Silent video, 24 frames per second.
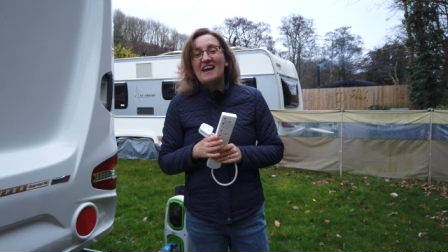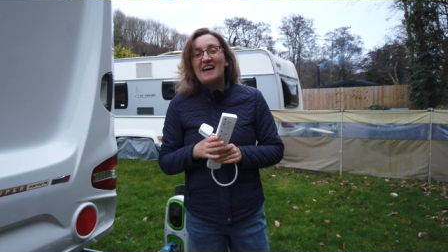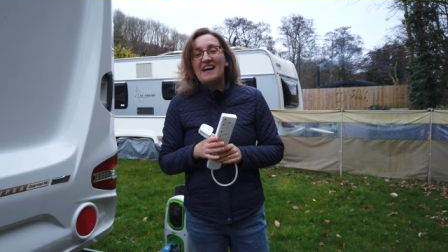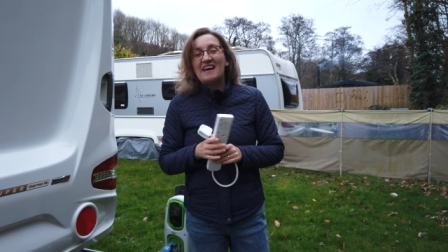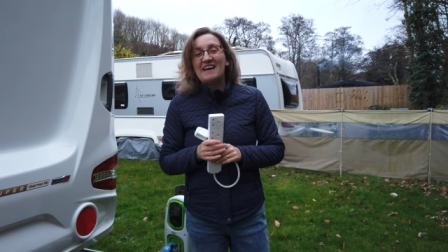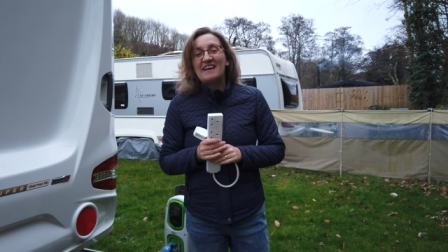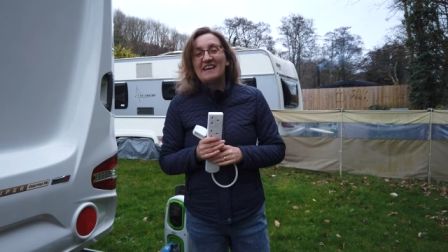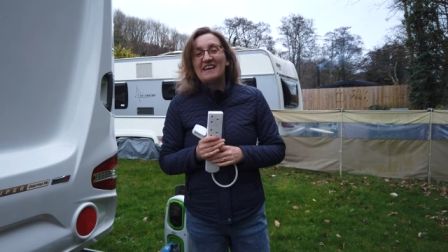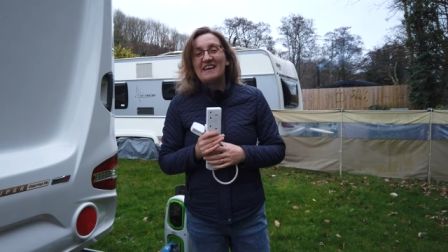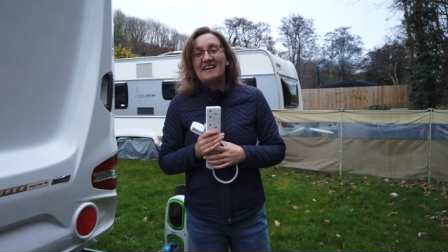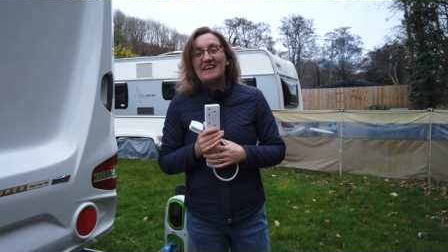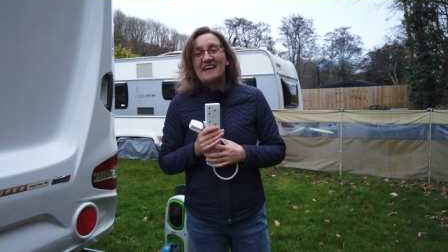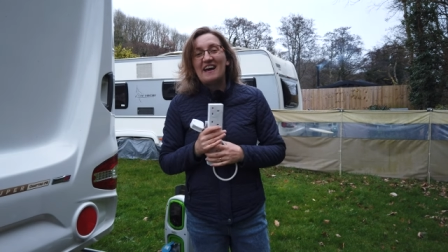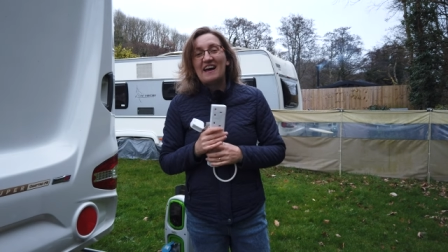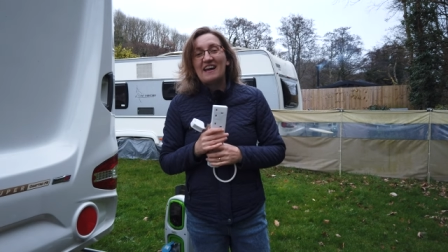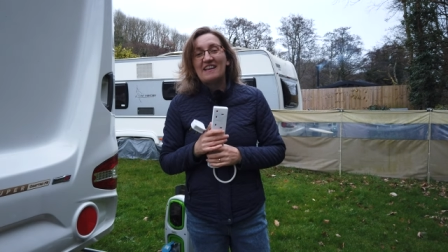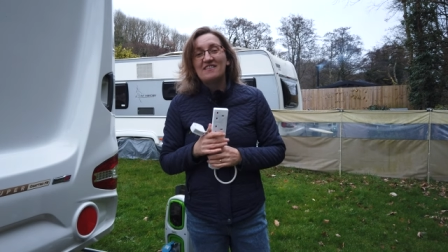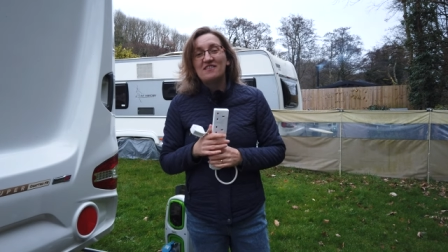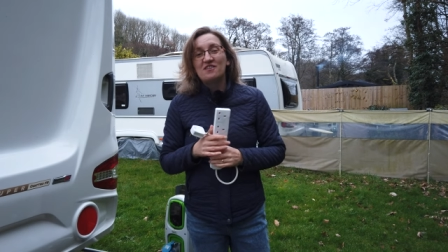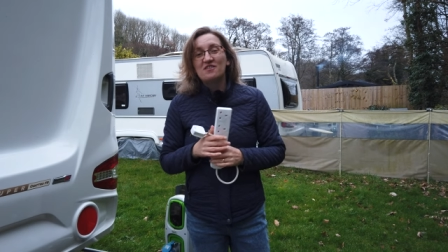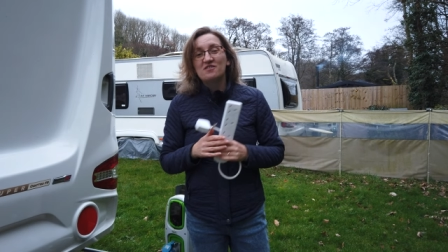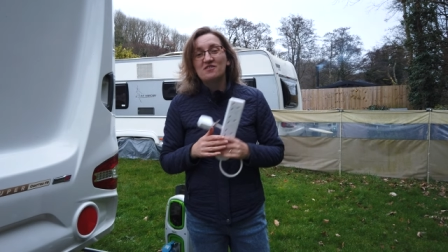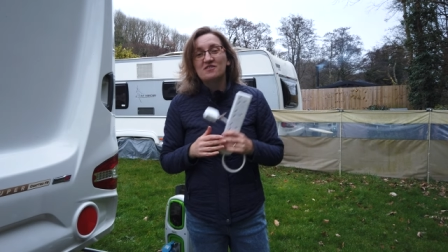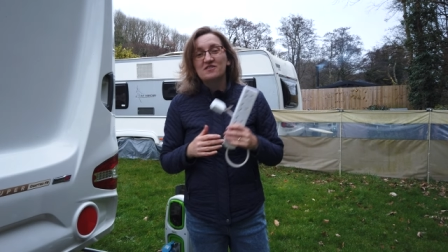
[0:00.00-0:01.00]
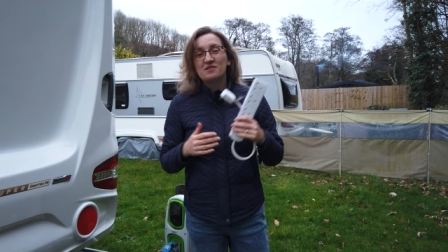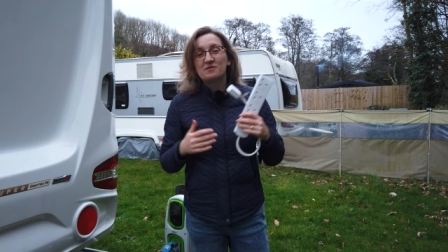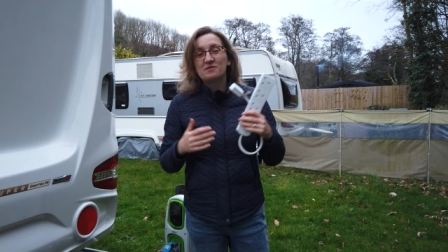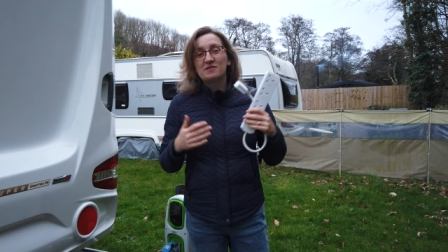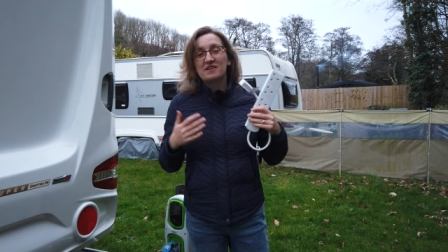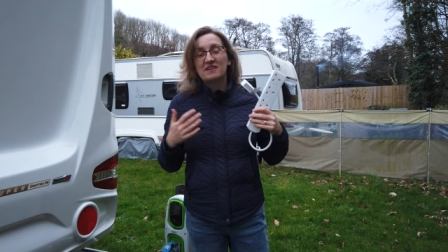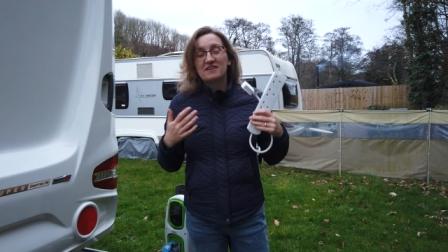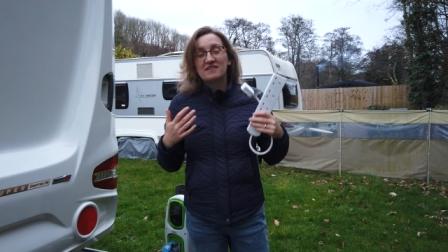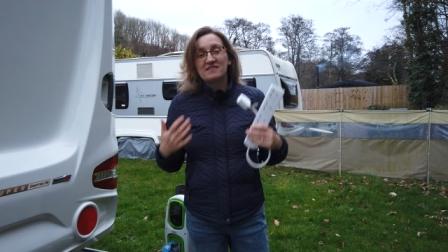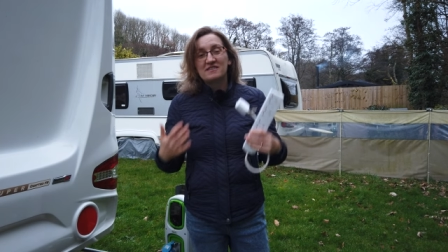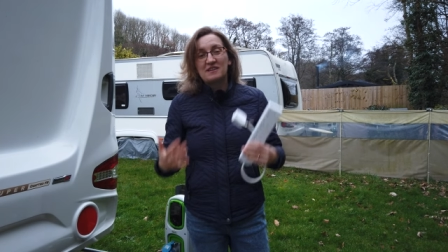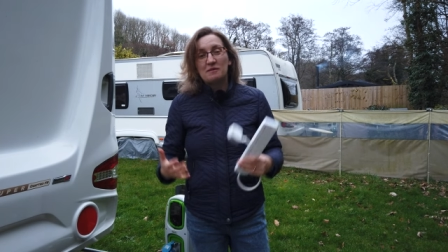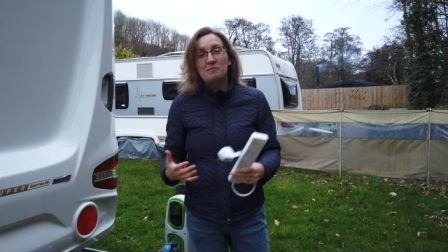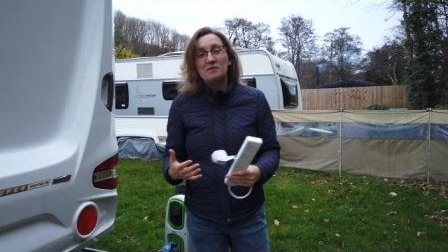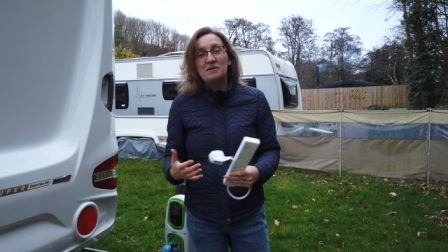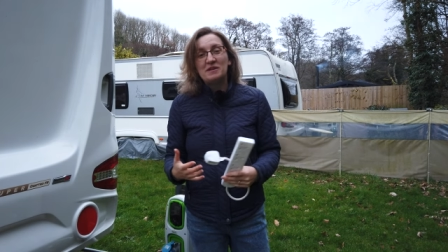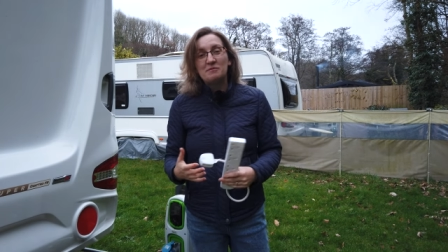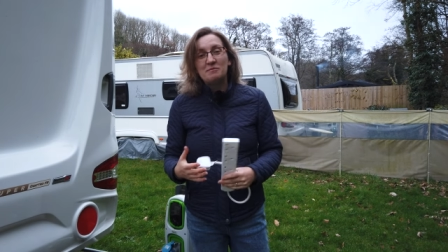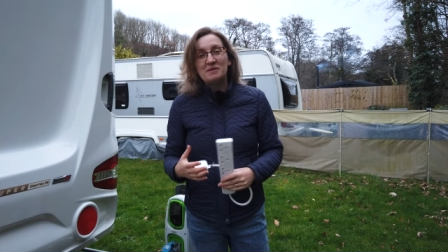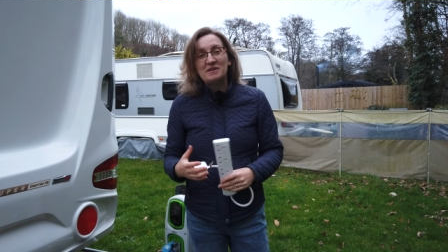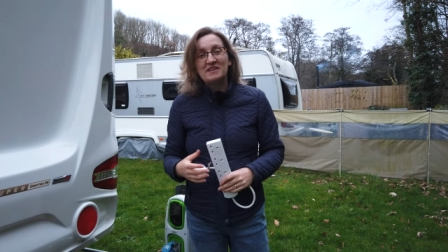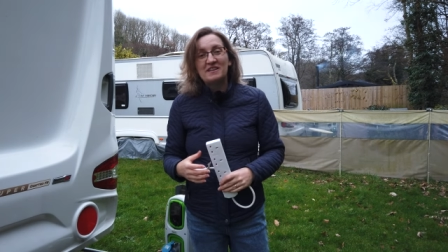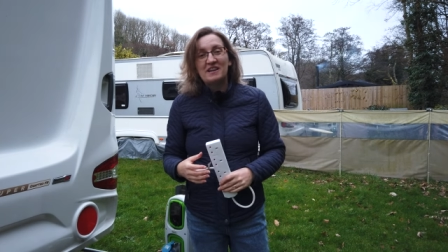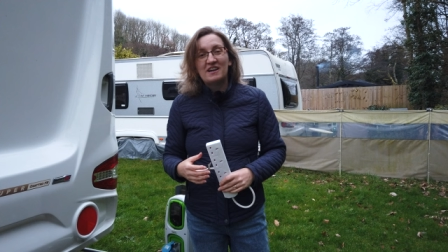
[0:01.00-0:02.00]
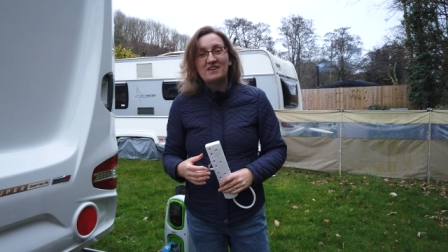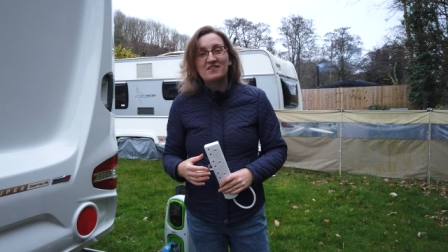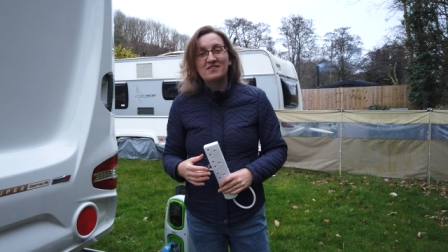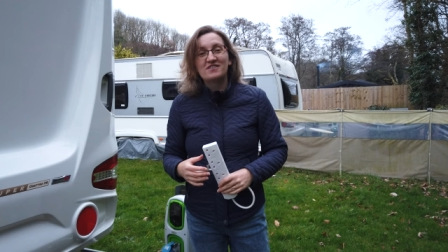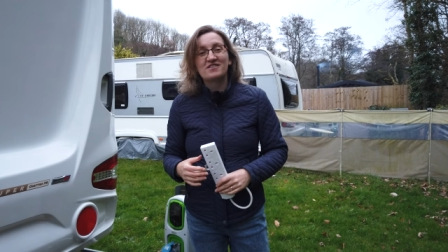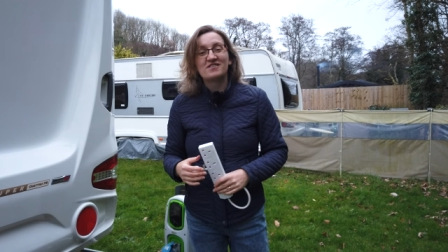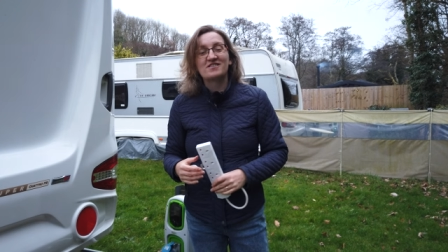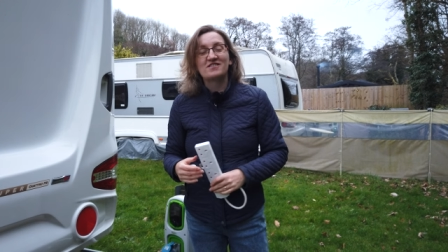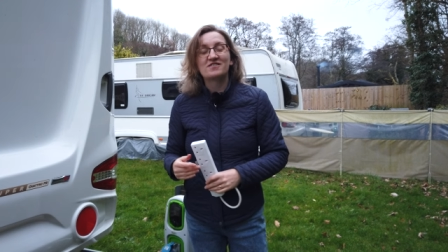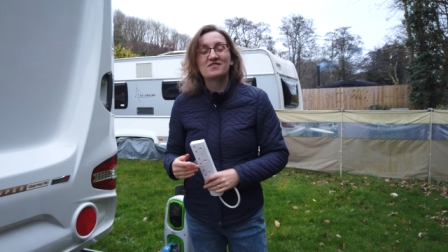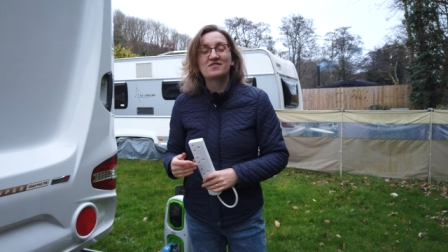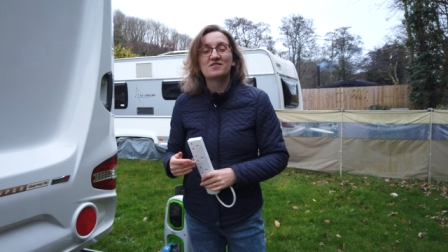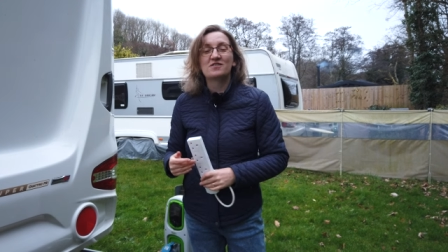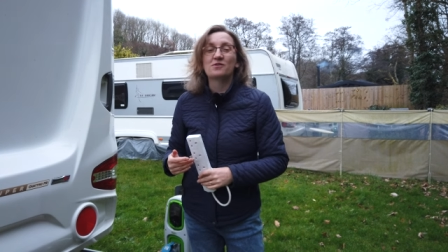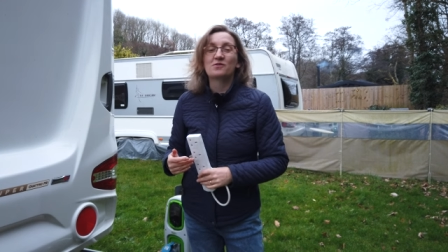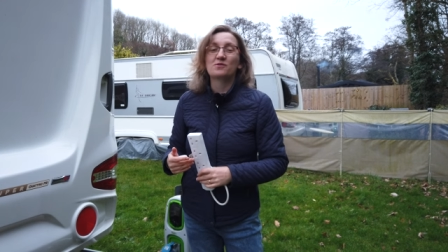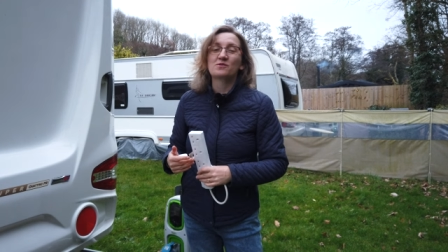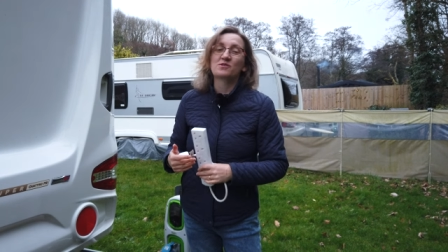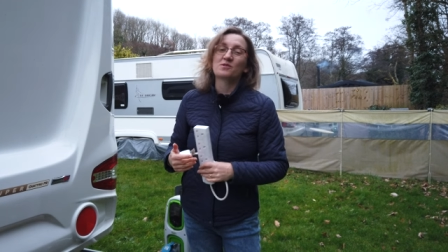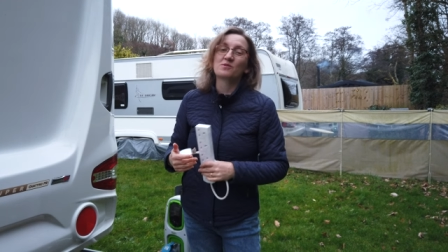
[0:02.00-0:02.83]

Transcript: Uh, and also there are some limitations, to,